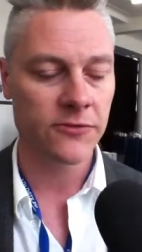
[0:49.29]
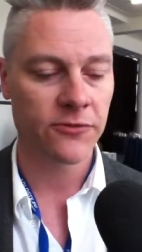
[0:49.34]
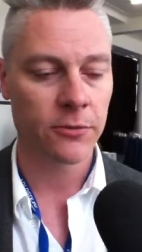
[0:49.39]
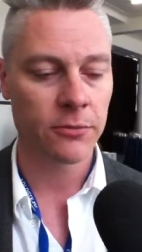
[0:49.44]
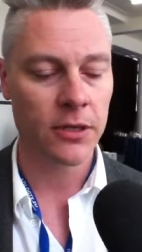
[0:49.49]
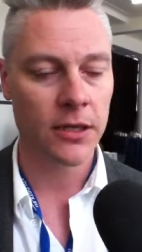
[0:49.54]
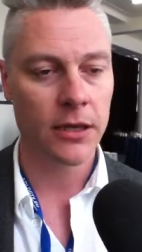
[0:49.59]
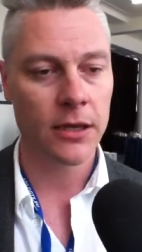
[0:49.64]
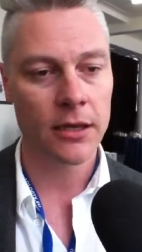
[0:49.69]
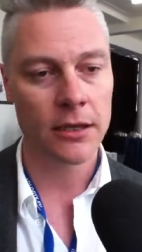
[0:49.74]

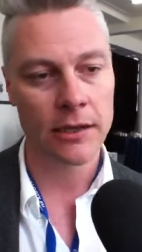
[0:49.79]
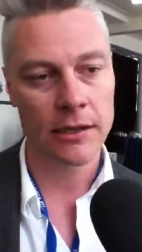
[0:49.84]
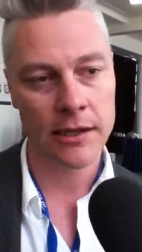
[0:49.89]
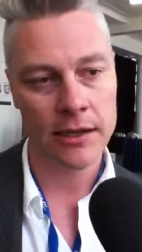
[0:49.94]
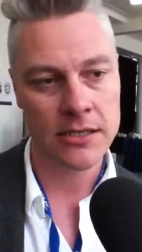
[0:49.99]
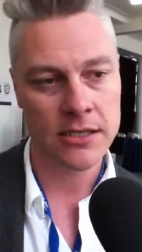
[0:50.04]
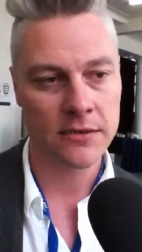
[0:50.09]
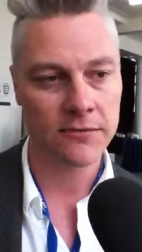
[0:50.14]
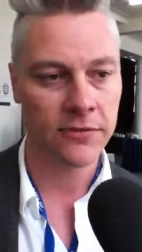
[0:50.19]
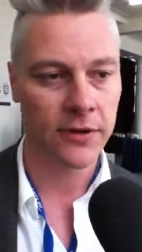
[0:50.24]
from the
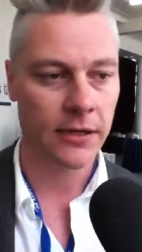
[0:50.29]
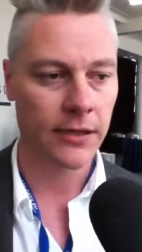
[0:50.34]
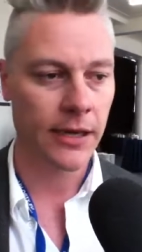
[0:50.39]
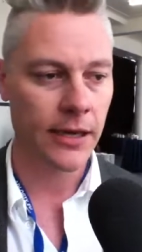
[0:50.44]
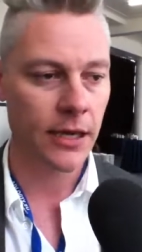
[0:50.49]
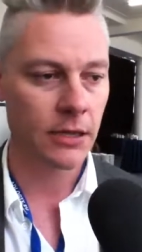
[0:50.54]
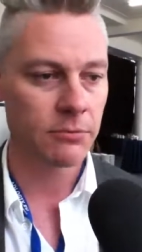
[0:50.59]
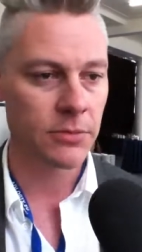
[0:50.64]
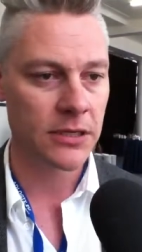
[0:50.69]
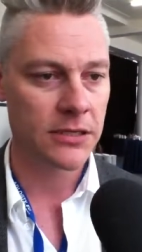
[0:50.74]
classified
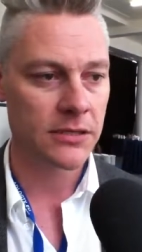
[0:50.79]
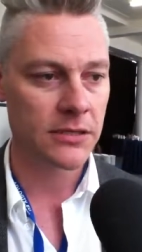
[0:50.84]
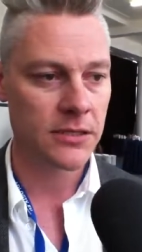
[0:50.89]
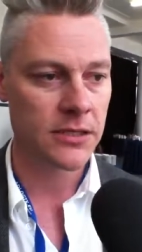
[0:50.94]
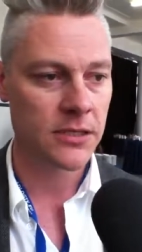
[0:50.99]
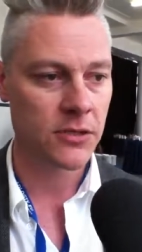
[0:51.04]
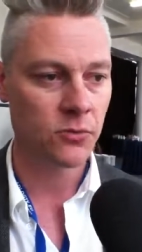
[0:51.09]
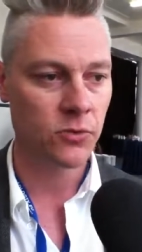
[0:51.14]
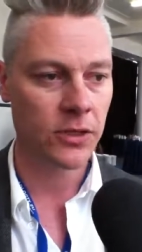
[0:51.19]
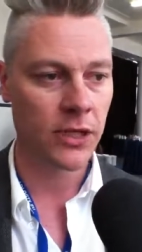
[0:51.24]
ad
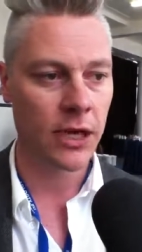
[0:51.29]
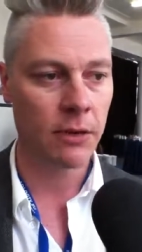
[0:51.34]
business,